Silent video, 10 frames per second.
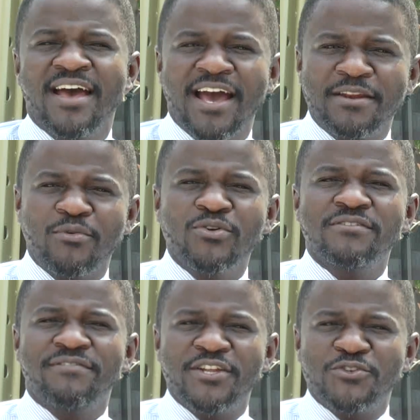and
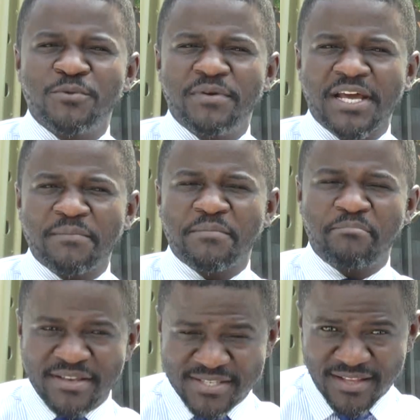motivate you to become the
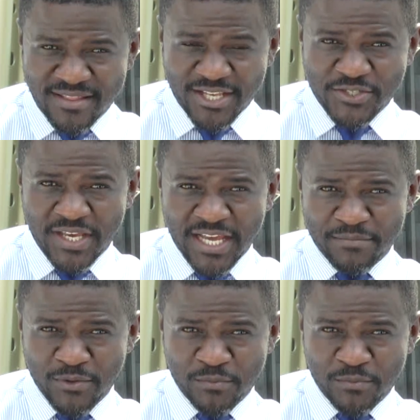best that you can be.